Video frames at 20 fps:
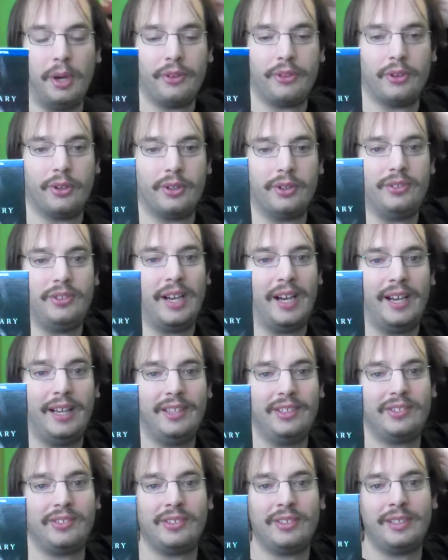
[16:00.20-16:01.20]
mother
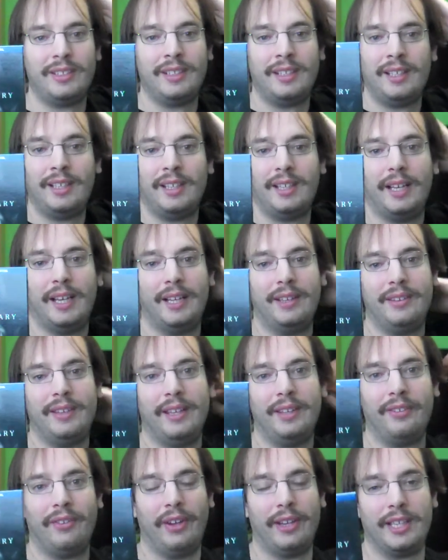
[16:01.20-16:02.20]
dies, and
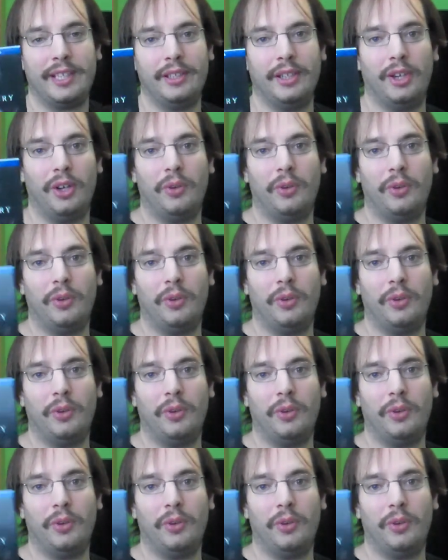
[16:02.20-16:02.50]
then like,